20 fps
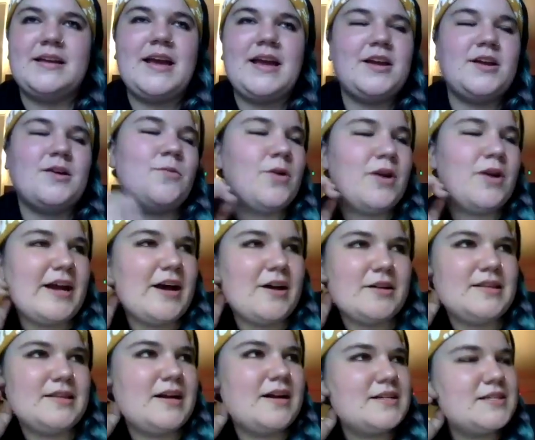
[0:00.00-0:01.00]
get your work
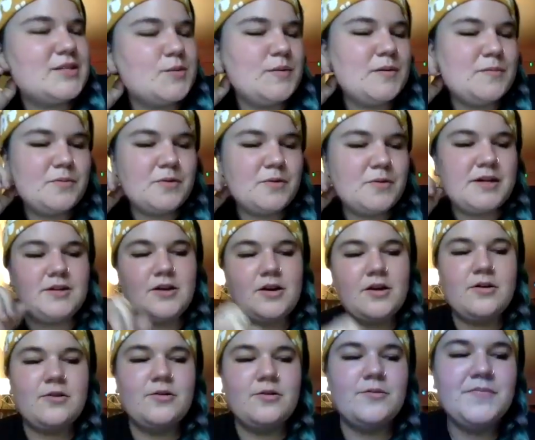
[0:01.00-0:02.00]
out there, so people mm-hmm. can
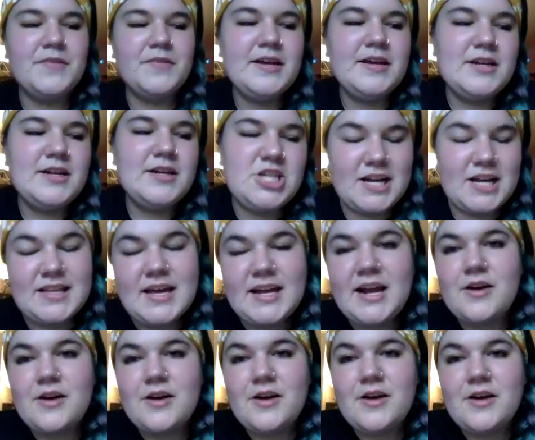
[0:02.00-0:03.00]
go check
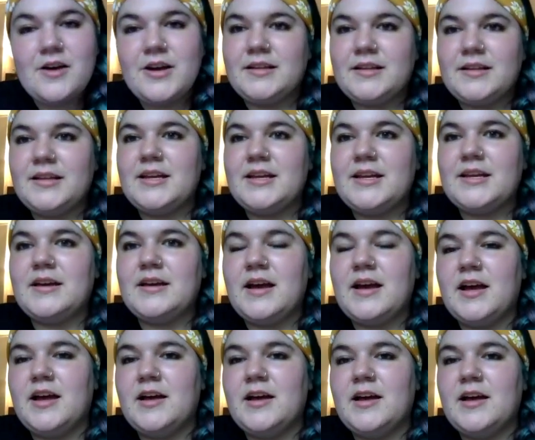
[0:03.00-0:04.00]
that out in the link
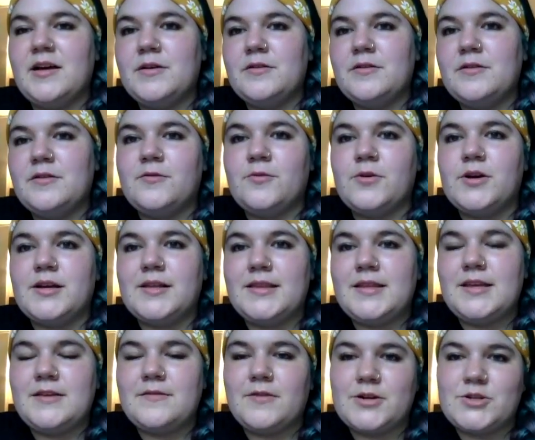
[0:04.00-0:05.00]
um, for
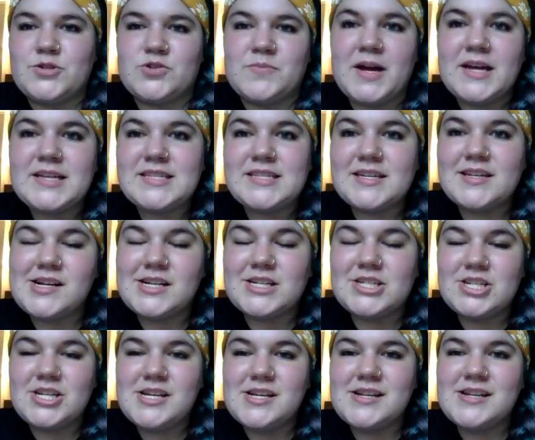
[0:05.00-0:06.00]
the virtual basket
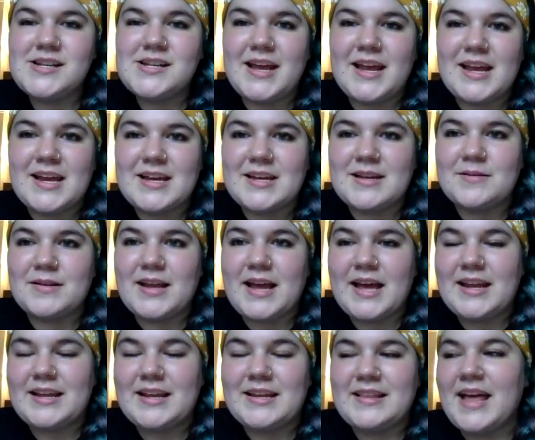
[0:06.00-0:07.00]
auction and
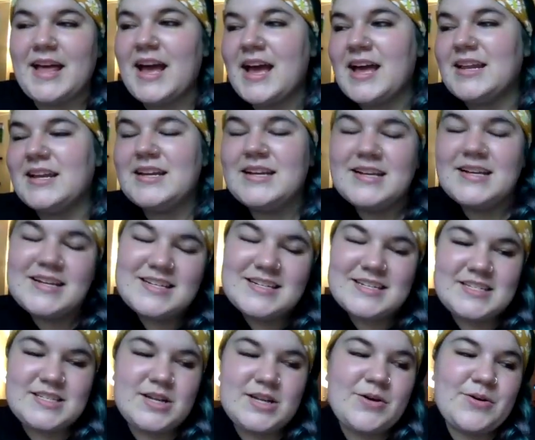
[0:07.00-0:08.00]
get in that.
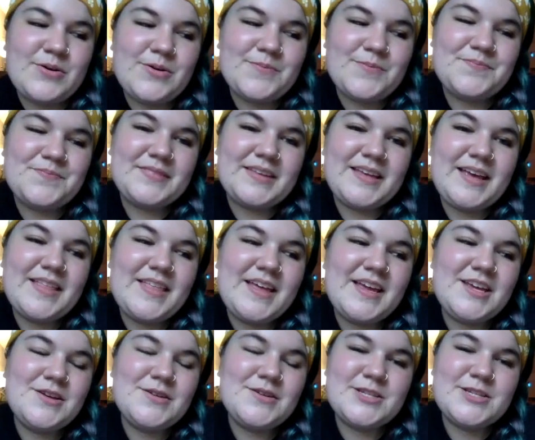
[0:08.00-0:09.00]
So
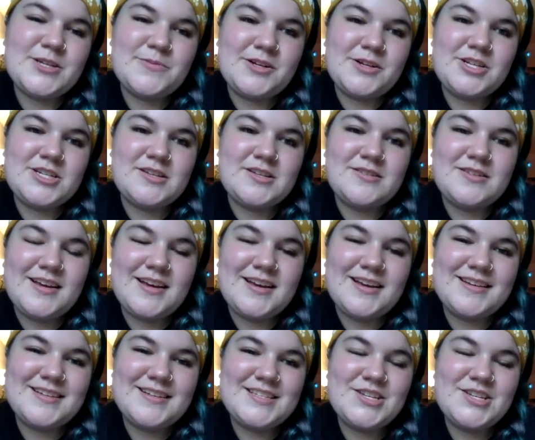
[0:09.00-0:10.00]
thank you so much,
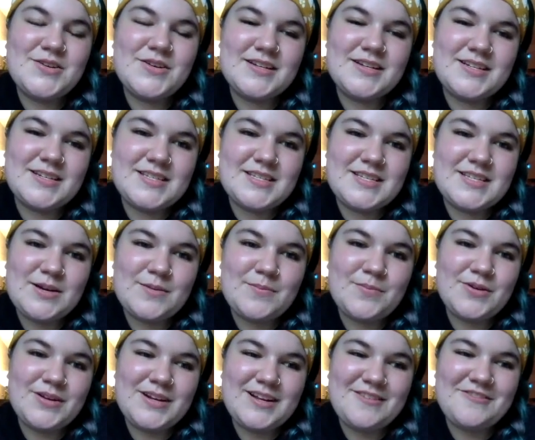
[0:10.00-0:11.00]
Sonya. So good thank to see
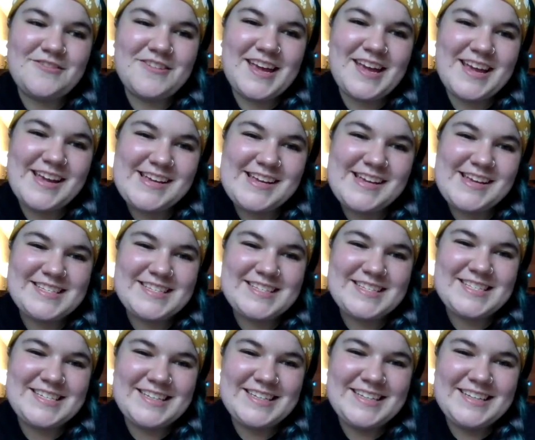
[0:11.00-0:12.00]
you. you. You
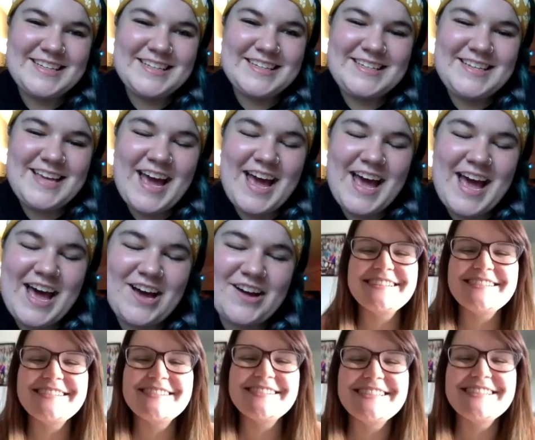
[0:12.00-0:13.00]
too. Yeah.
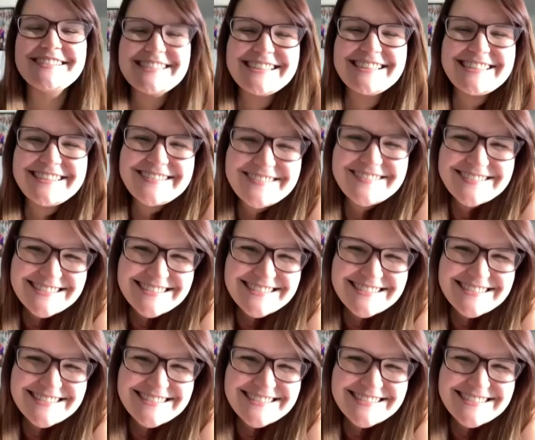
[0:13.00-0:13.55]
All right, friend. We'll talk